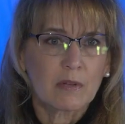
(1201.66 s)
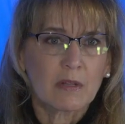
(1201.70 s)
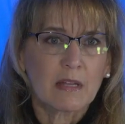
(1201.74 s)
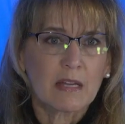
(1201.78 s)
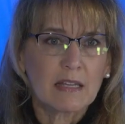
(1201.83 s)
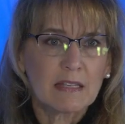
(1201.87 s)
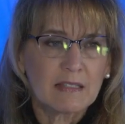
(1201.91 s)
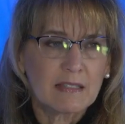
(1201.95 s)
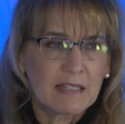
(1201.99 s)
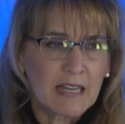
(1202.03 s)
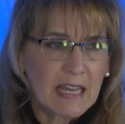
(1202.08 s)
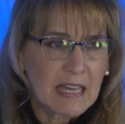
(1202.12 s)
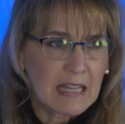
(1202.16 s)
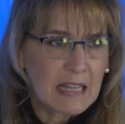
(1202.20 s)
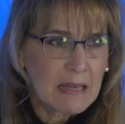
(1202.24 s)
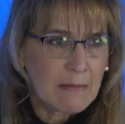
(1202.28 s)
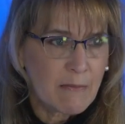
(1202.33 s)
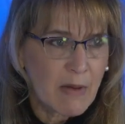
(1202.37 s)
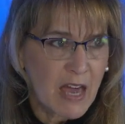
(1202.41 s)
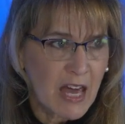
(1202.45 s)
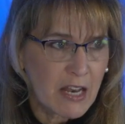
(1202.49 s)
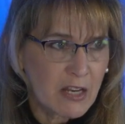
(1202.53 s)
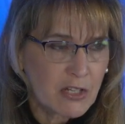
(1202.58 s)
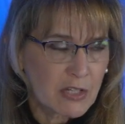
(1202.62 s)
and daily
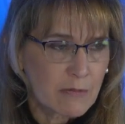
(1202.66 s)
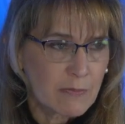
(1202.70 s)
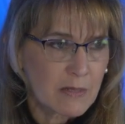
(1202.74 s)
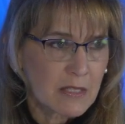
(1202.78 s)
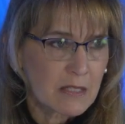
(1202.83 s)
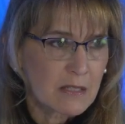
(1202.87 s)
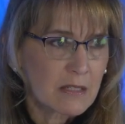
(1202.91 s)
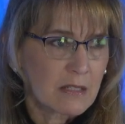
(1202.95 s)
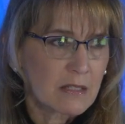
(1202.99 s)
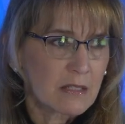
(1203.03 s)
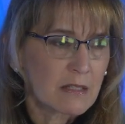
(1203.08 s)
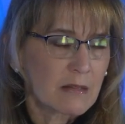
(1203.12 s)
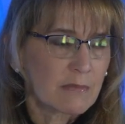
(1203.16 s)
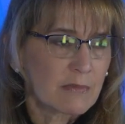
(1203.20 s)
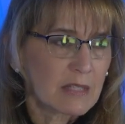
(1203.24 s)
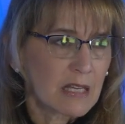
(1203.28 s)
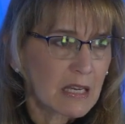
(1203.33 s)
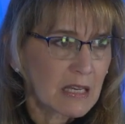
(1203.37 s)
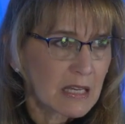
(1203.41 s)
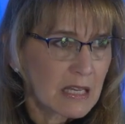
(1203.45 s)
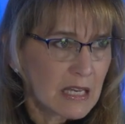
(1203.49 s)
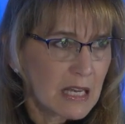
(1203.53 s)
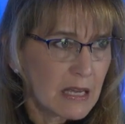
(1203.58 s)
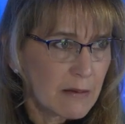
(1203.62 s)
management systems
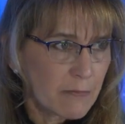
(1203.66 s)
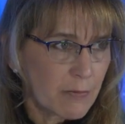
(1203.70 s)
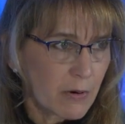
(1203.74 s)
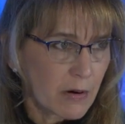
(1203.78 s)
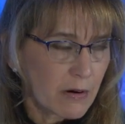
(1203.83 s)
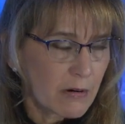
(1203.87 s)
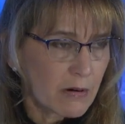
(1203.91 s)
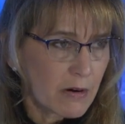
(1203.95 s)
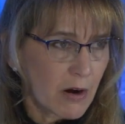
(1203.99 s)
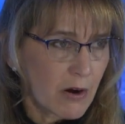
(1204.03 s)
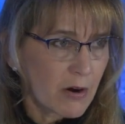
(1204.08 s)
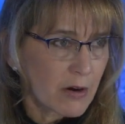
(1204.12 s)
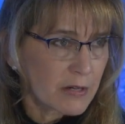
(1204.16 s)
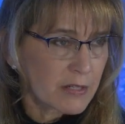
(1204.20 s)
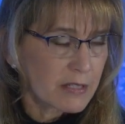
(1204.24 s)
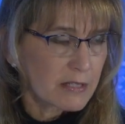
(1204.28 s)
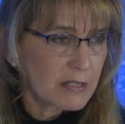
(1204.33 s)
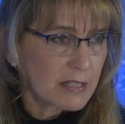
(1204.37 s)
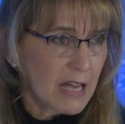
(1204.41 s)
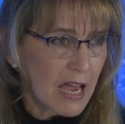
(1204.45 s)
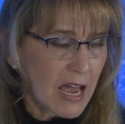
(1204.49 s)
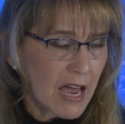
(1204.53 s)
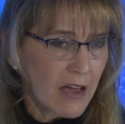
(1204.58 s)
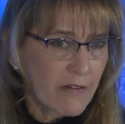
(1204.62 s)
that keep our
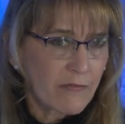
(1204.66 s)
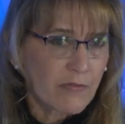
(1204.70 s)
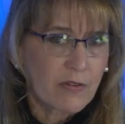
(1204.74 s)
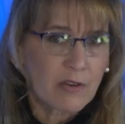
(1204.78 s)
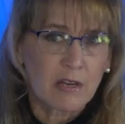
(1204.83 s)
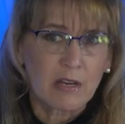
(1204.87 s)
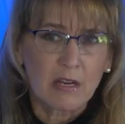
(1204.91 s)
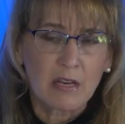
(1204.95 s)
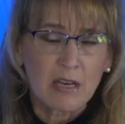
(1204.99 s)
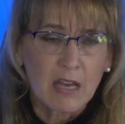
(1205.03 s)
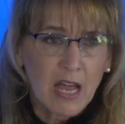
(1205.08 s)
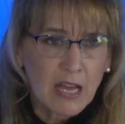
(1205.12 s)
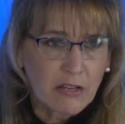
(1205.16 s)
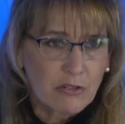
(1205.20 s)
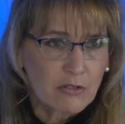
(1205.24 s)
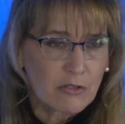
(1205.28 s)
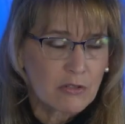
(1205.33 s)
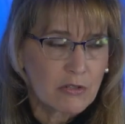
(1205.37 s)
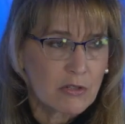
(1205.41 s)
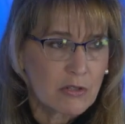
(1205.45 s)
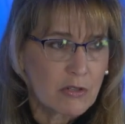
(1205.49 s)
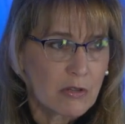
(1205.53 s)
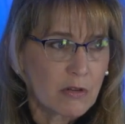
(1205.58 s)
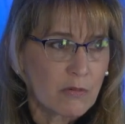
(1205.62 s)
staff
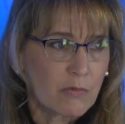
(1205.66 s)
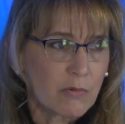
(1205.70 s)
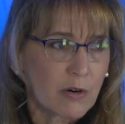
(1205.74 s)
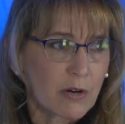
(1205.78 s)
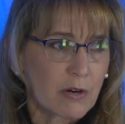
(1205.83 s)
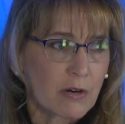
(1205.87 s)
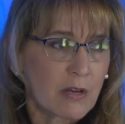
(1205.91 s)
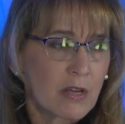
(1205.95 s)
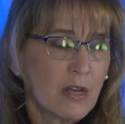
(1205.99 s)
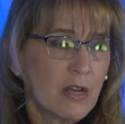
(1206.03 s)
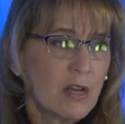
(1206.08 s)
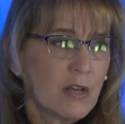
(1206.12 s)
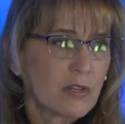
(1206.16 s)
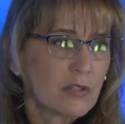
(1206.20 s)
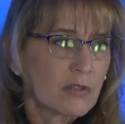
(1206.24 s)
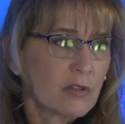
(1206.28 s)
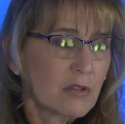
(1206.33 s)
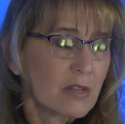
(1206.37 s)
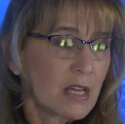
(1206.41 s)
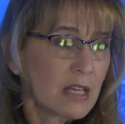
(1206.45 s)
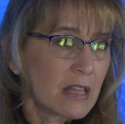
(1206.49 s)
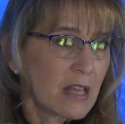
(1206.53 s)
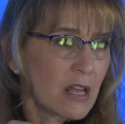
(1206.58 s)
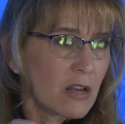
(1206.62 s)
connected to the work so
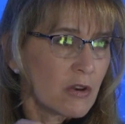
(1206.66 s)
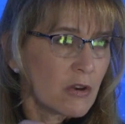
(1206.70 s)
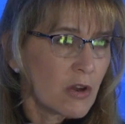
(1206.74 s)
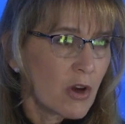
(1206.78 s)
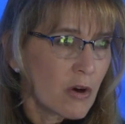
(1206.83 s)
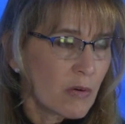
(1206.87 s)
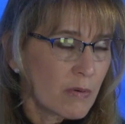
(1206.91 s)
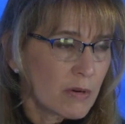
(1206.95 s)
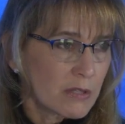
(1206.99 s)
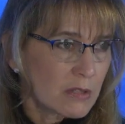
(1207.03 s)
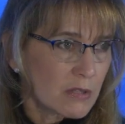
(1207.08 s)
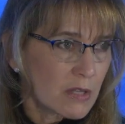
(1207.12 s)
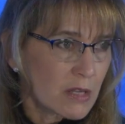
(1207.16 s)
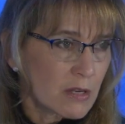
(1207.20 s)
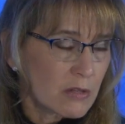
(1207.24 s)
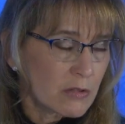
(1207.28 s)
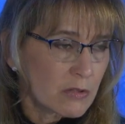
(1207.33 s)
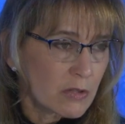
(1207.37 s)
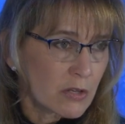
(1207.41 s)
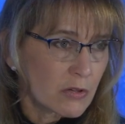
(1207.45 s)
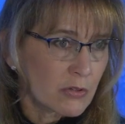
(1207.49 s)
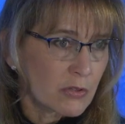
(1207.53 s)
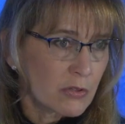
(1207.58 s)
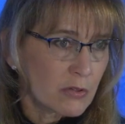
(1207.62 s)
they know what
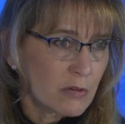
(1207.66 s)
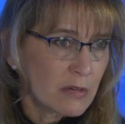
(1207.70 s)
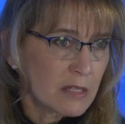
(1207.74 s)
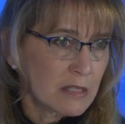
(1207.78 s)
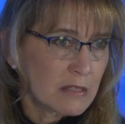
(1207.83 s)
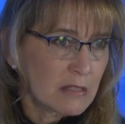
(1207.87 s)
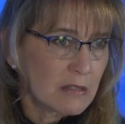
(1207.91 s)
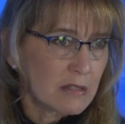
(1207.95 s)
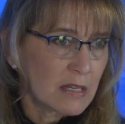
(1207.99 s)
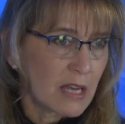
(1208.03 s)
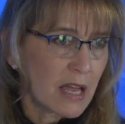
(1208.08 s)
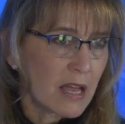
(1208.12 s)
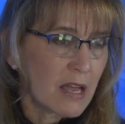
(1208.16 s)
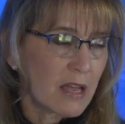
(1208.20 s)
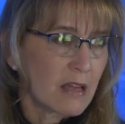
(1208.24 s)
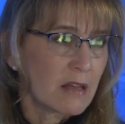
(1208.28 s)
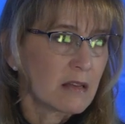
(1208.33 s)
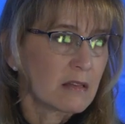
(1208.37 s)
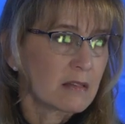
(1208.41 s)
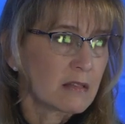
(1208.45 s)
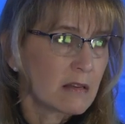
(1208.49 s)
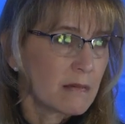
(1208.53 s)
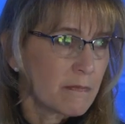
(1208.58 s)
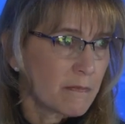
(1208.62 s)
they're doing today
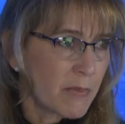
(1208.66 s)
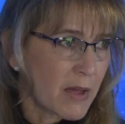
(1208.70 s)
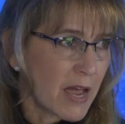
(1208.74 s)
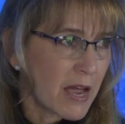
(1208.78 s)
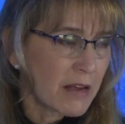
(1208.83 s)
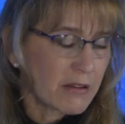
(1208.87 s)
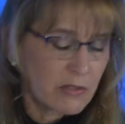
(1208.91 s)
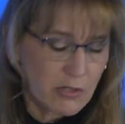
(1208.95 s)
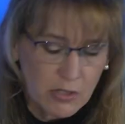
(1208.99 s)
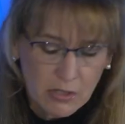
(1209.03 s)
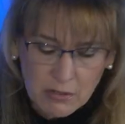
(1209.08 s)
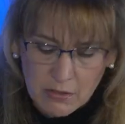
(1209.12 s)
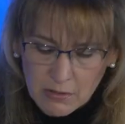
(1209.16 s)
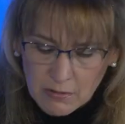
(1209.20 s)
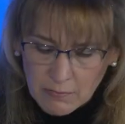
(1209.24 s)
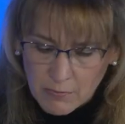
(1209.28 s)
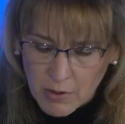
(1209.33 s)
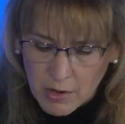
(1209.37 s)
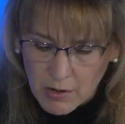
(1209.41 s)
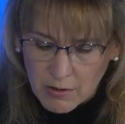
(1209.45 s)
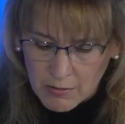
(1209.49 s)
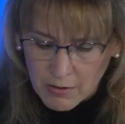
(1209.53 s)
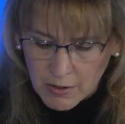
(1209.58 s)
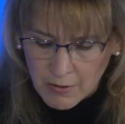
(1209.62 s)
is impacting
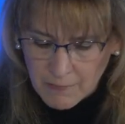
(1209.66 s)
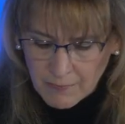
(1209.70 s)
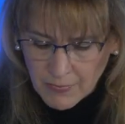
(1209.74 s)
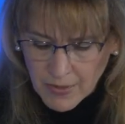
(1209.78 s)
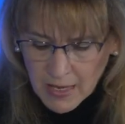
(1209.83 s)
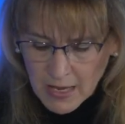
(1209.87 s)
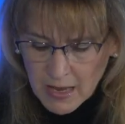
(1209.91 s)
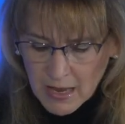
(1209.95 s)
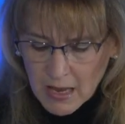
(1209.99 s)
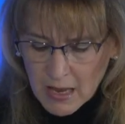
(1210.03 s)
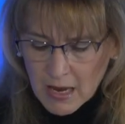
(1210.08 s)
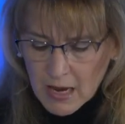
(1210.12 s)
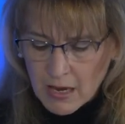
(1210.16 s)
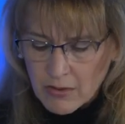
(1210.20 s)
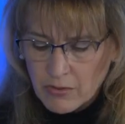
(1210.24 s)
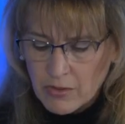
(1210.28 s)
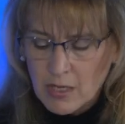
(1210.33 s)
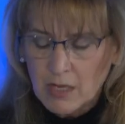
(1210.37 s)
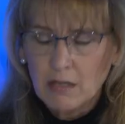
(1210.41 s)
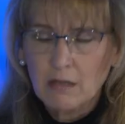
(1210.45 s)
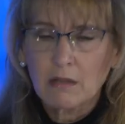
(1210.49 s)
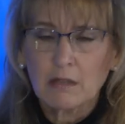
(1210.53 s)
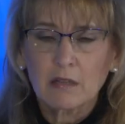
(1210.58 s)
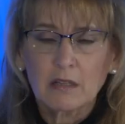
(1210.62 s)
tomorrow. And
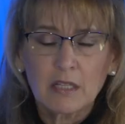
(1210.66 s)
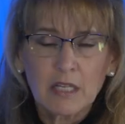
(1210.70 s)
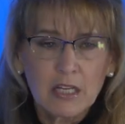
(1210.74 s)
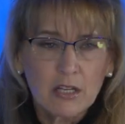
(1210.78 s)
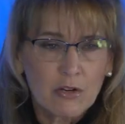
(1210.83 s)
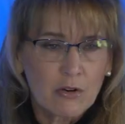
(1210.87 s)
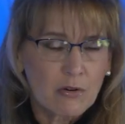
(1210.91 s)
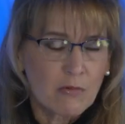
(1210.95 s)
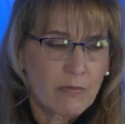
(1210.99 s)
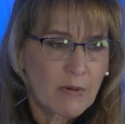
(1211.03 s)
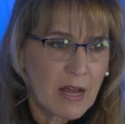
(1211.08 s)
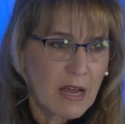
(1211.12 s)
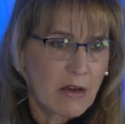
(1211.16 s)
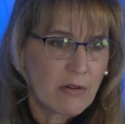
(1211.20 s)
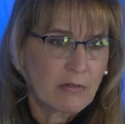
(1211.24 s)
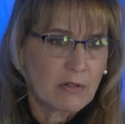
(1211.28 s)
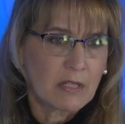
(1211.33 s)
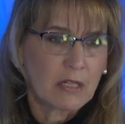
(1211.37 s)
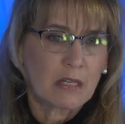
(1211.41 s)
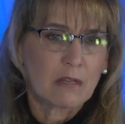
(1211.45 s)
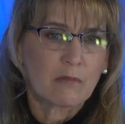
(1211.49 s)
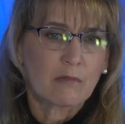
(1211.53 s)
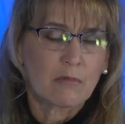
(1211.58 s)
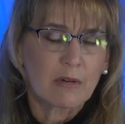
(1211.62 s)
then leader
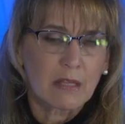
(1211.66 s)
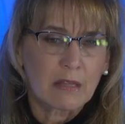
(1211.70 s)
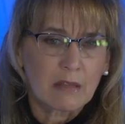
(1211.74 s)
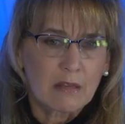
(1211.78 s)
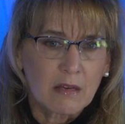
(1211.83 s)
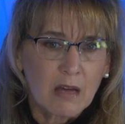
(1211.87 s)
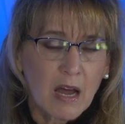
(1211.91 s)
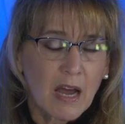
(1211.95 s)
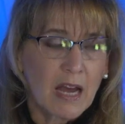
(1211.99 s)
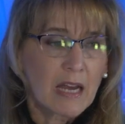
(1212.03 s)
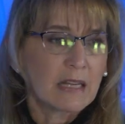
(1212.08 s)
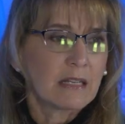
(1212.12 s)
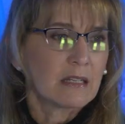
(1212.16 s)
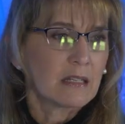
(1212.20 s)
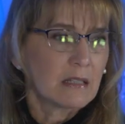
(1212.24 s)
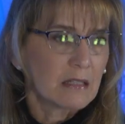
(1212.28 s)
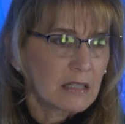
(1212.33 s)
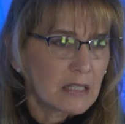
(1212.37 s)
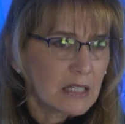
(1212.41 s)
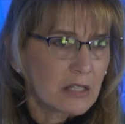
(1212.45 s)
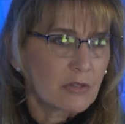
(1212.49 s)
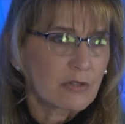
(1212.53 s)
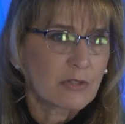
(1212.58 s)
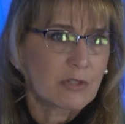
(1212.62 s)
rounding with guided
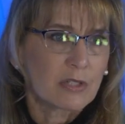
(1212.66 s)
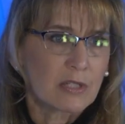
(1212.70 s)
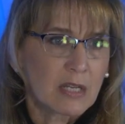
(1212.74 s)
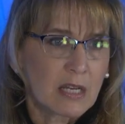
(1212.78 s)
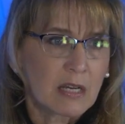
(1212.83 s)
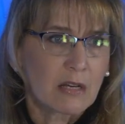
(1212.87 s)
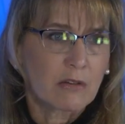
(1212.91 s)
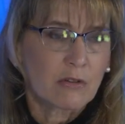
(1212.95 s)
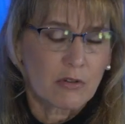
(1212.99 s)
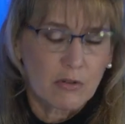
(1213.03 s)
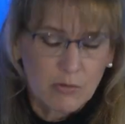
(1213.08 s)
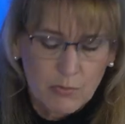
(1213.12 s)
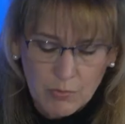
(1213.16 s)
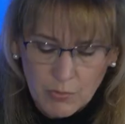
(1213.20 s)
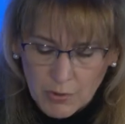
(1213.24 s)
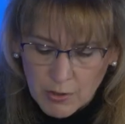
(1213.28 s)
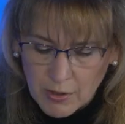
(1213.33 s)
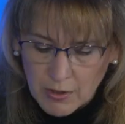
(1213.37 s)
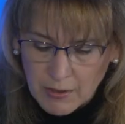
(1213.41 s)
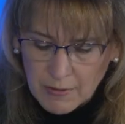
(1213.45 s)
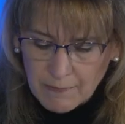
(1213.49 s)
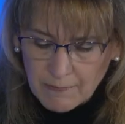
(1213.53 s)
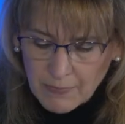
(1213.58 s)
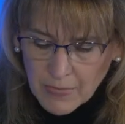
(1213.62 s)
leader standard
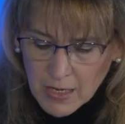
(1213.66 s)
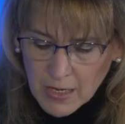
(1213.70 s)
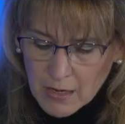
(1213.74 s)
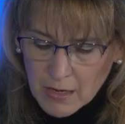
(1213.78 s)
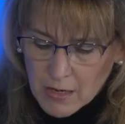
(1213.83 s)
work.